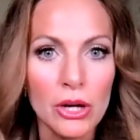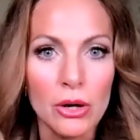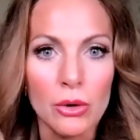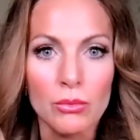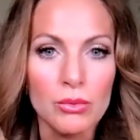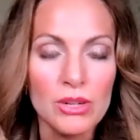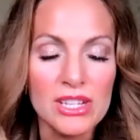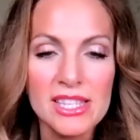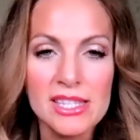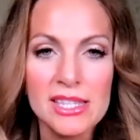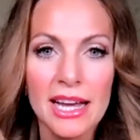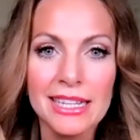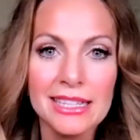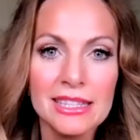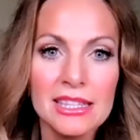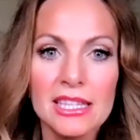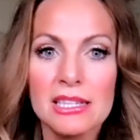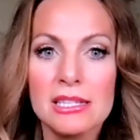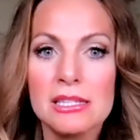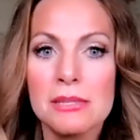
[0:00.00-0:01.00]
recite
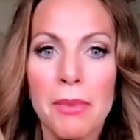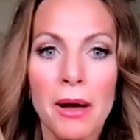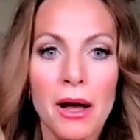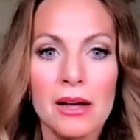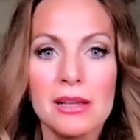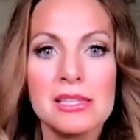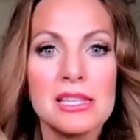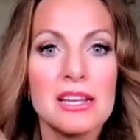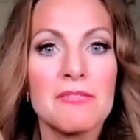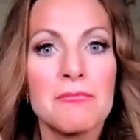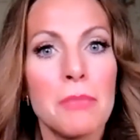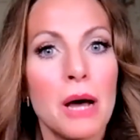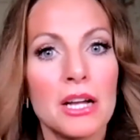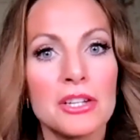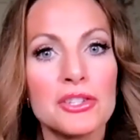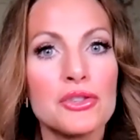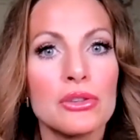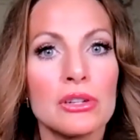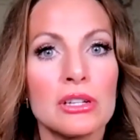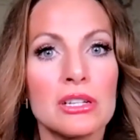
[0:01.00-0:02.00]
these positive
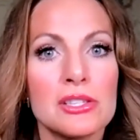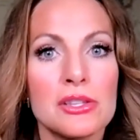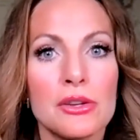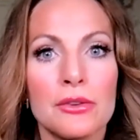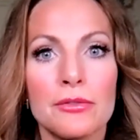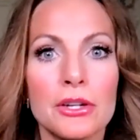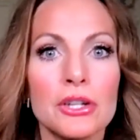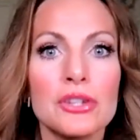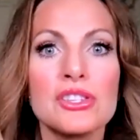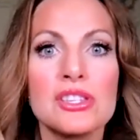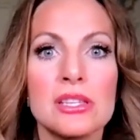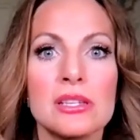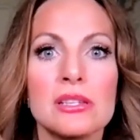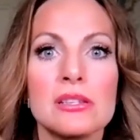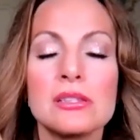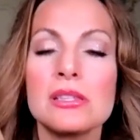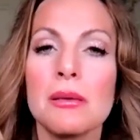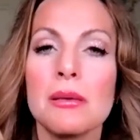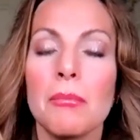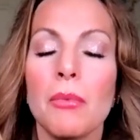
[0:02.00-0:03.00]
mantras or
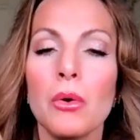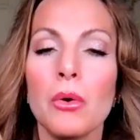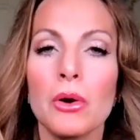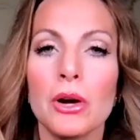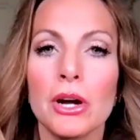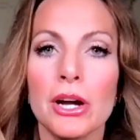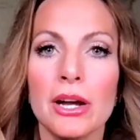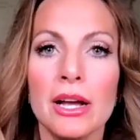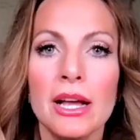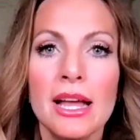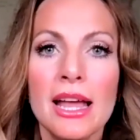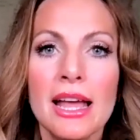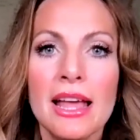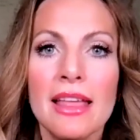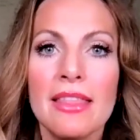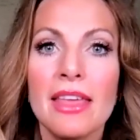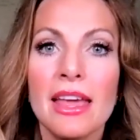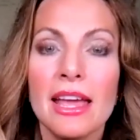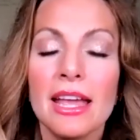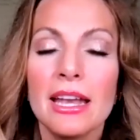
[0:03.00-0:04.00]
verses some more,
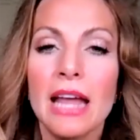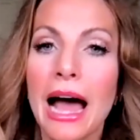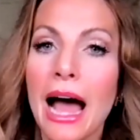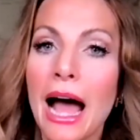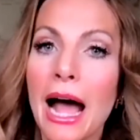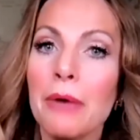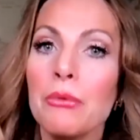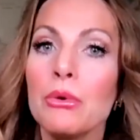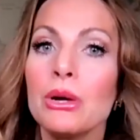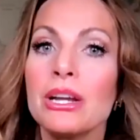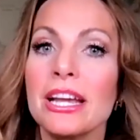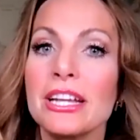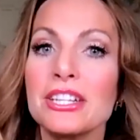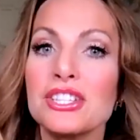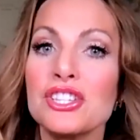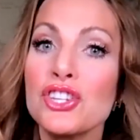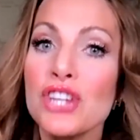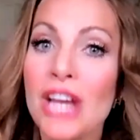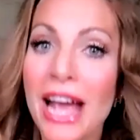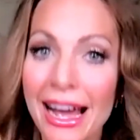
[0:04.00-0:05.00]
then I would
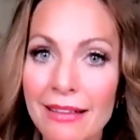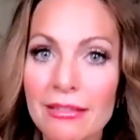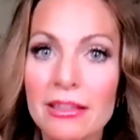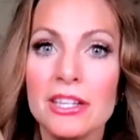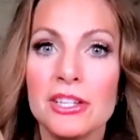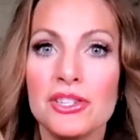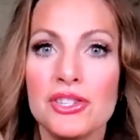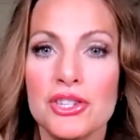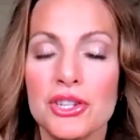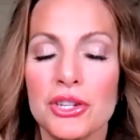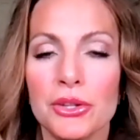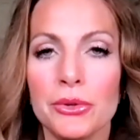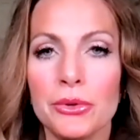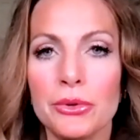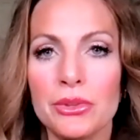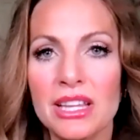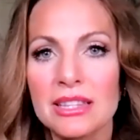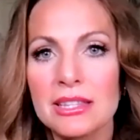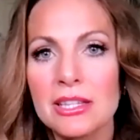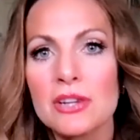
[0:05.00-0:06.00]
challenge you
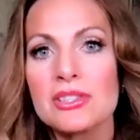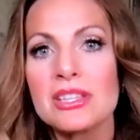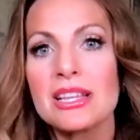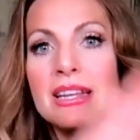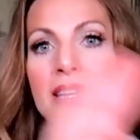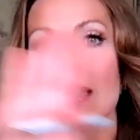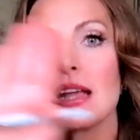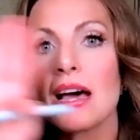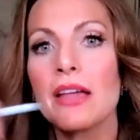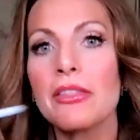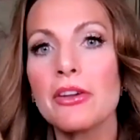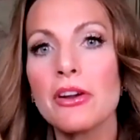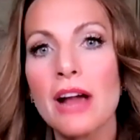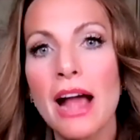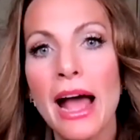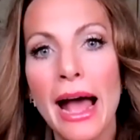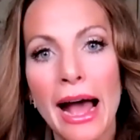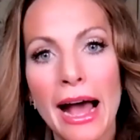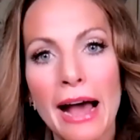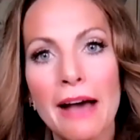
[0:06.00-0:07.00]
that there's another
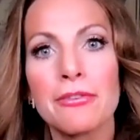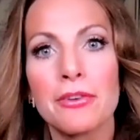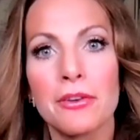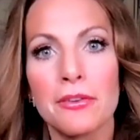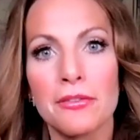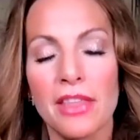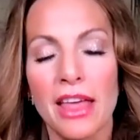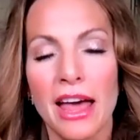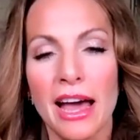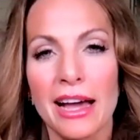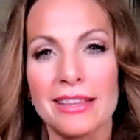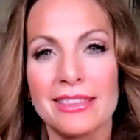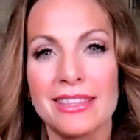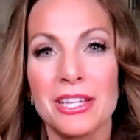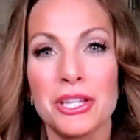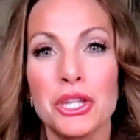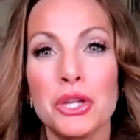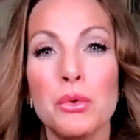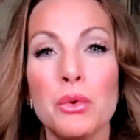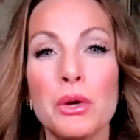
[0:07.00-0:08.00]
half of that
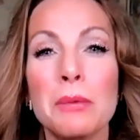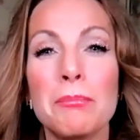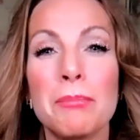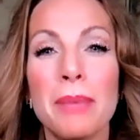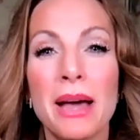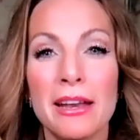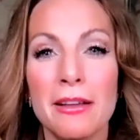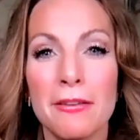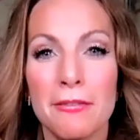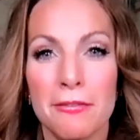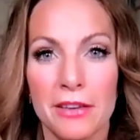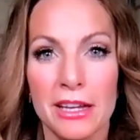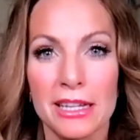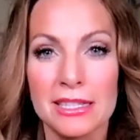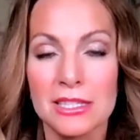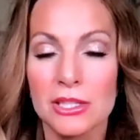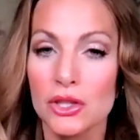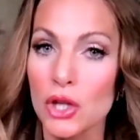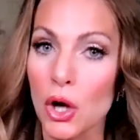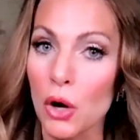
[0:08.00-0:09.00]
you would benefit.
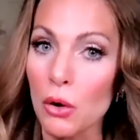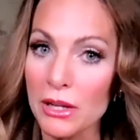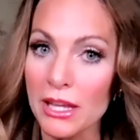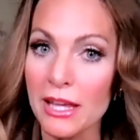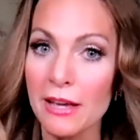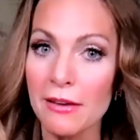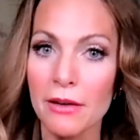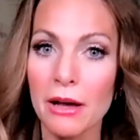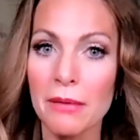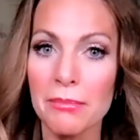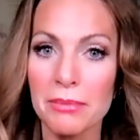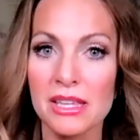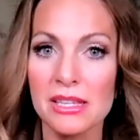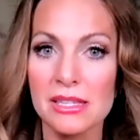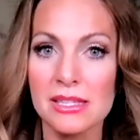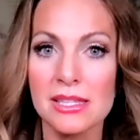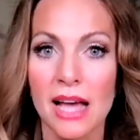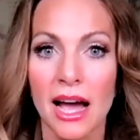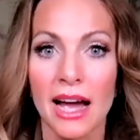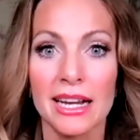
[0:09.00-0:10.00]
Don't give up
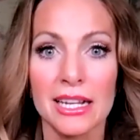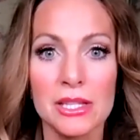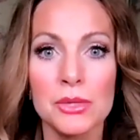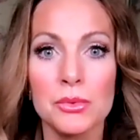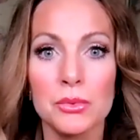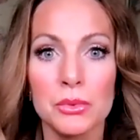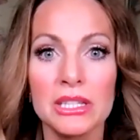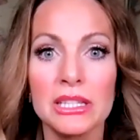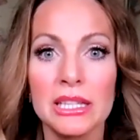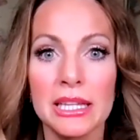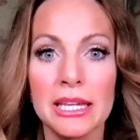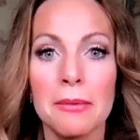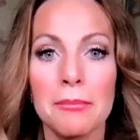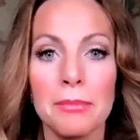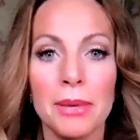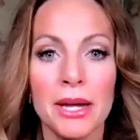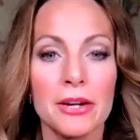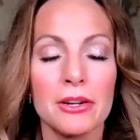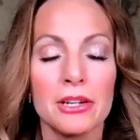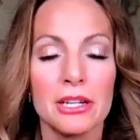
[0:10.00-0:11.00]
this side. It's really
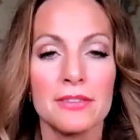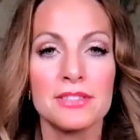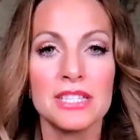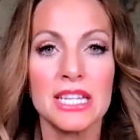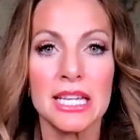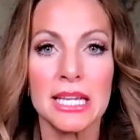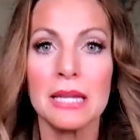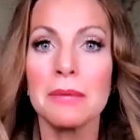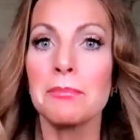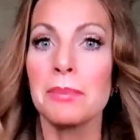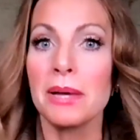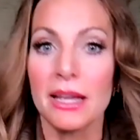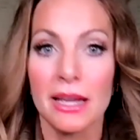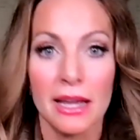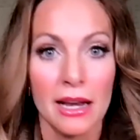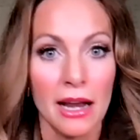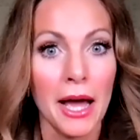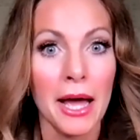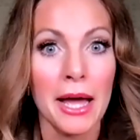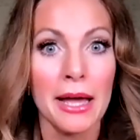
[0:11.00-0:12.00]
imperative to keep it.
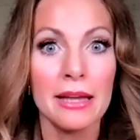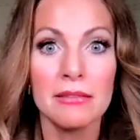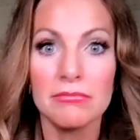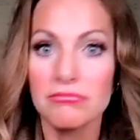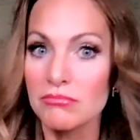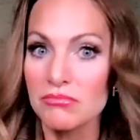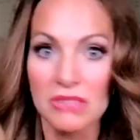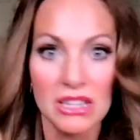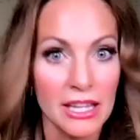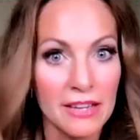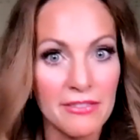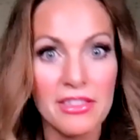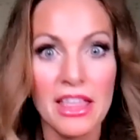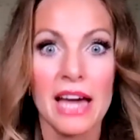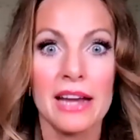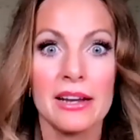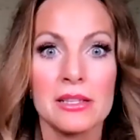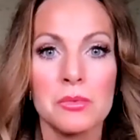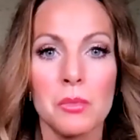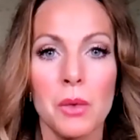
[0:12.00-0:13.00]
And I live
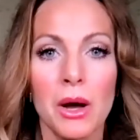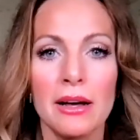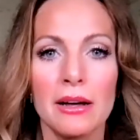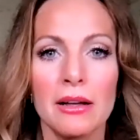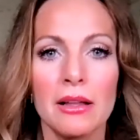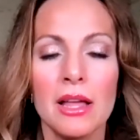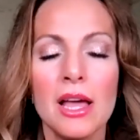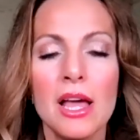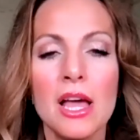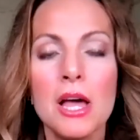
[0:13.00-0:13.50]
that as well.